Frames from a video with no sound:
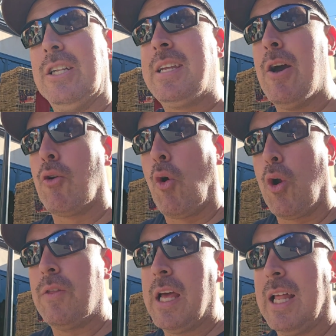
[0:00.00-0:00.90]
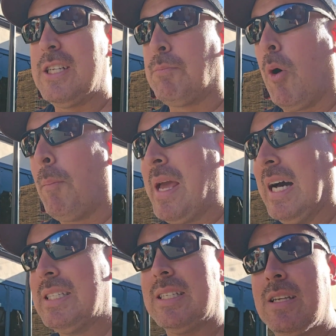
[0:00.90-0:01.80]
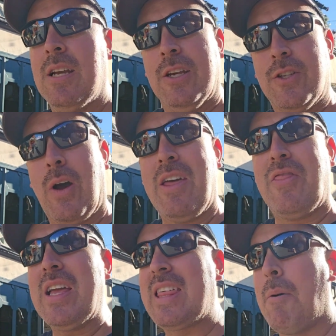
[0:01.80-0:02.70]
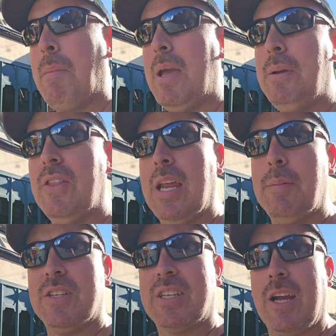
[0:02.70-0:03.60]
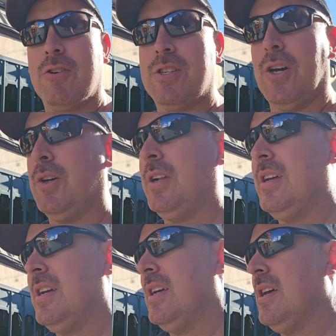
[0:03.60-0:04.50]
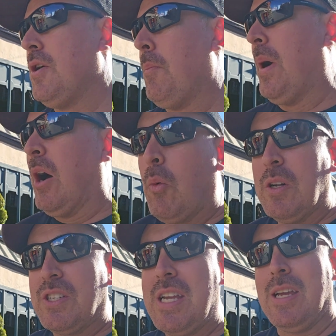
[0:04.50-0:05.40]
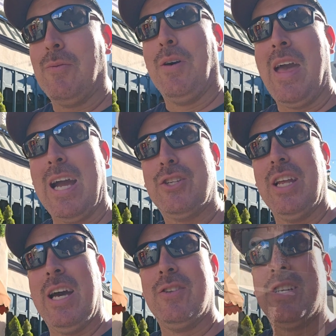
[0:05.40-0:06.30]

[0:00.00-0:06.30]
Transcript: Terror de las Momias, so I think that may be the name of the scare zone, but we'll see when they actually announce